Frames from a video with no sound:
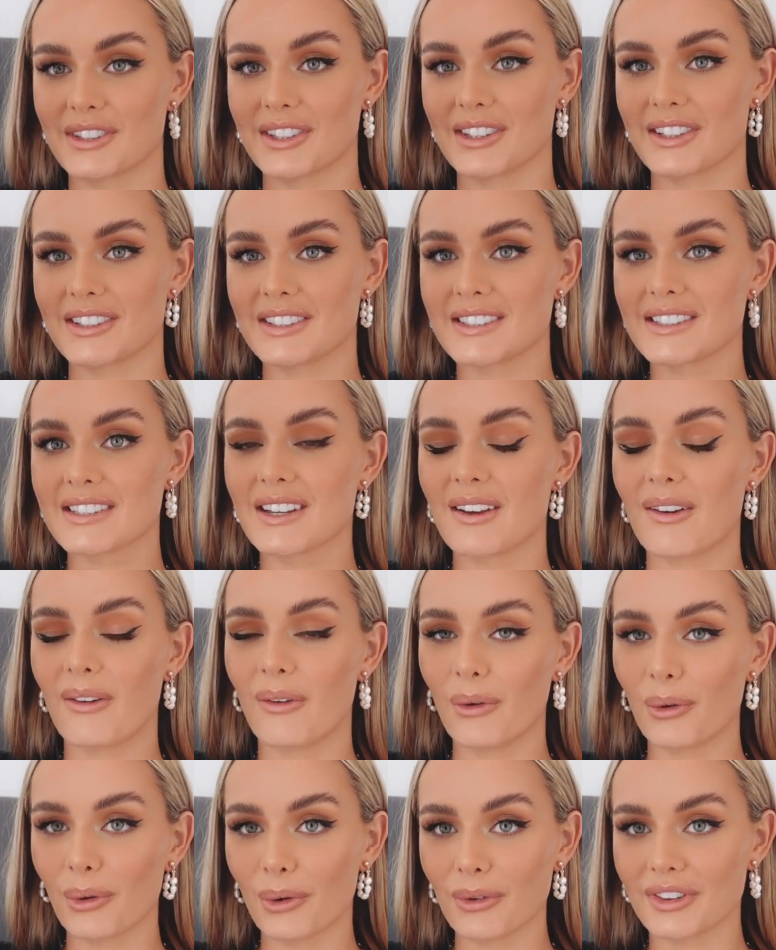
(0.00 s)
this
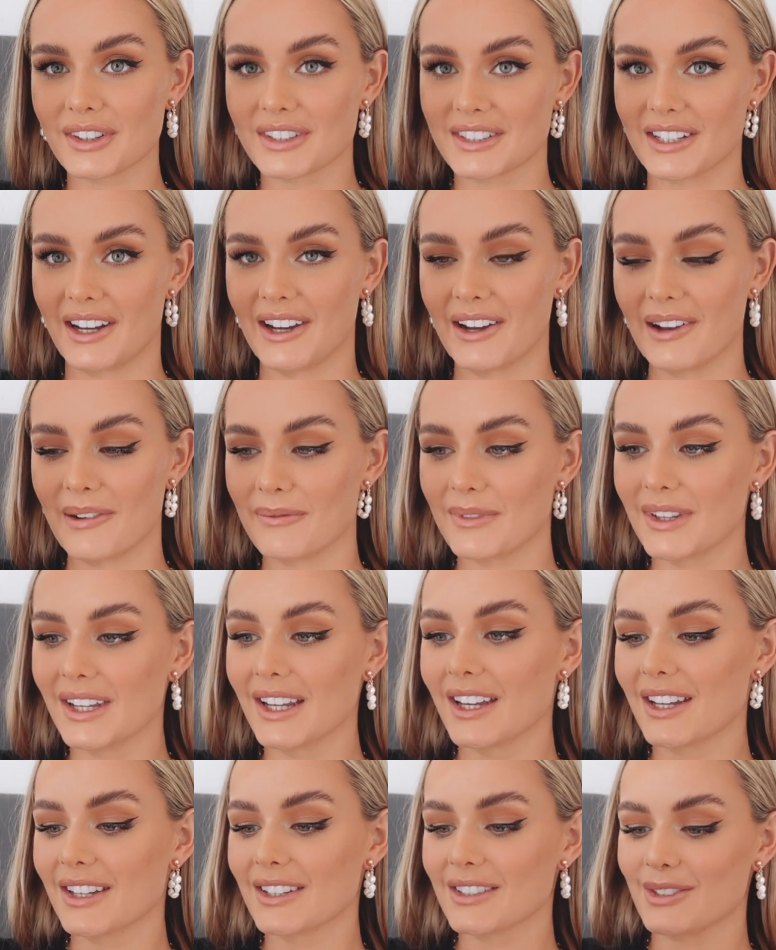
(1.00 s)
all the time.
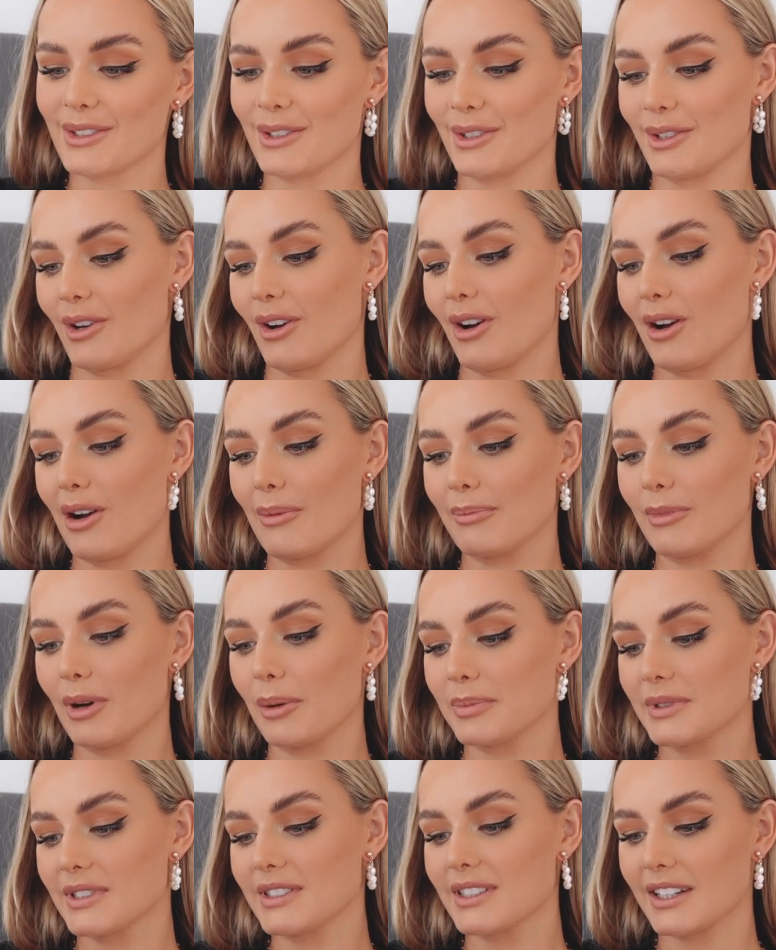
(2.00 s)
So yeah, I'm
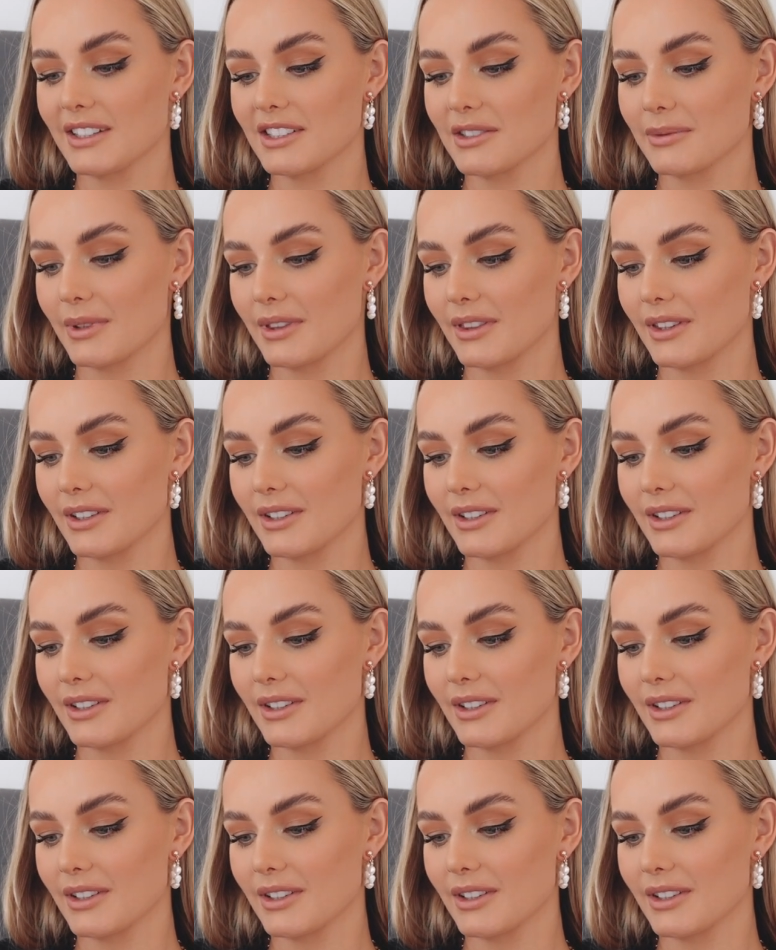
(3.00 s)
obsessed with